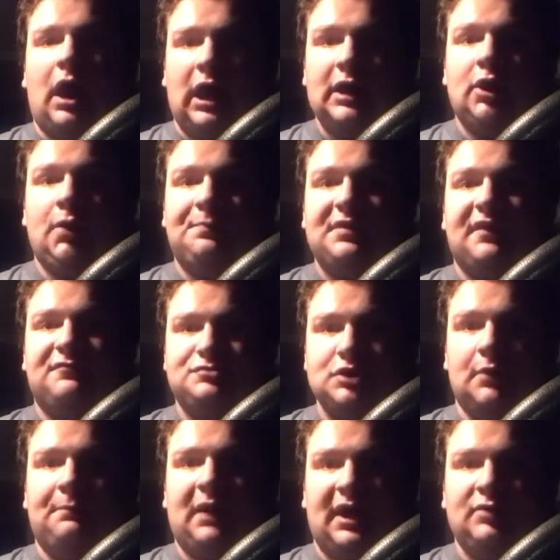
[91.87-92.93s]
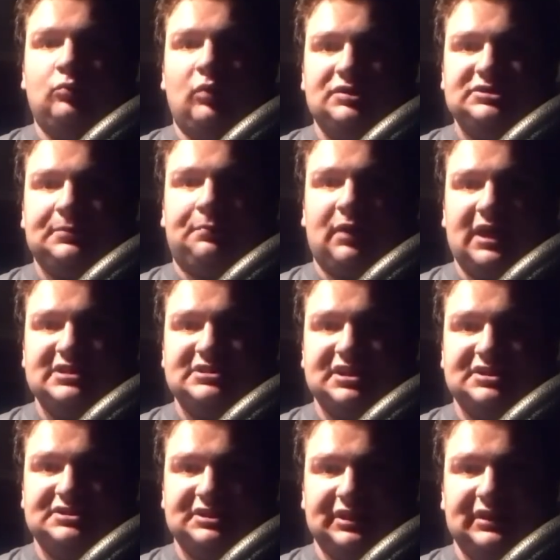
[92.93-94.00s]
I hope that if Joe Biden wins the
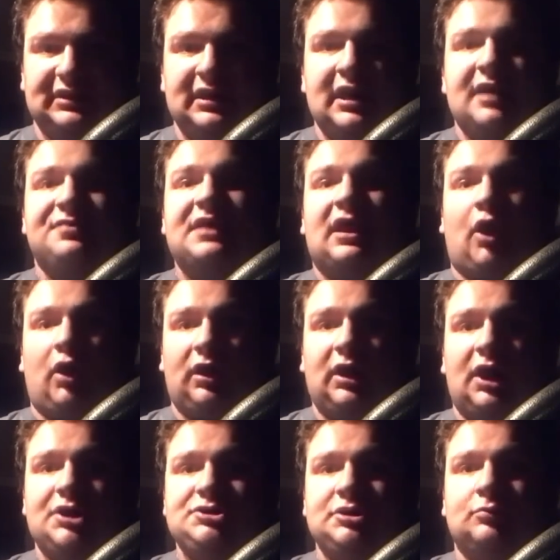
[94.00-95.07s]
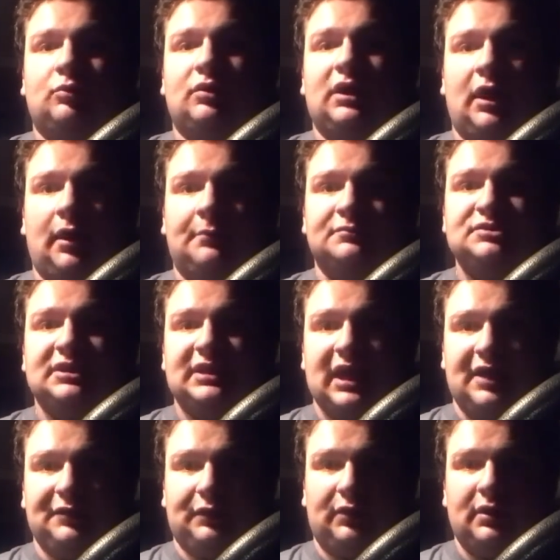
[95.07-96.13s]
presidency, that our country will come
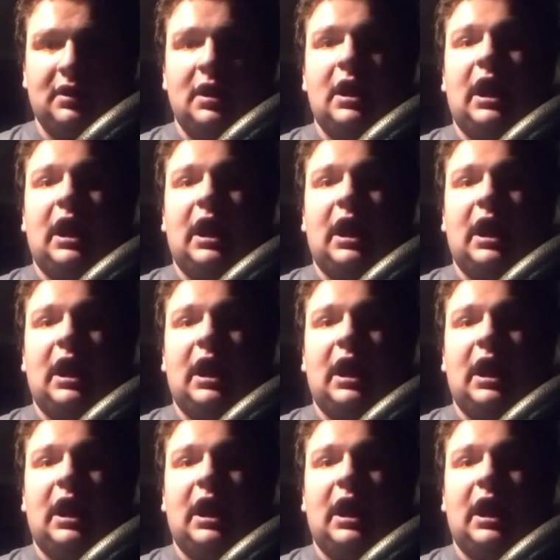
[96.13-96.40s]
together,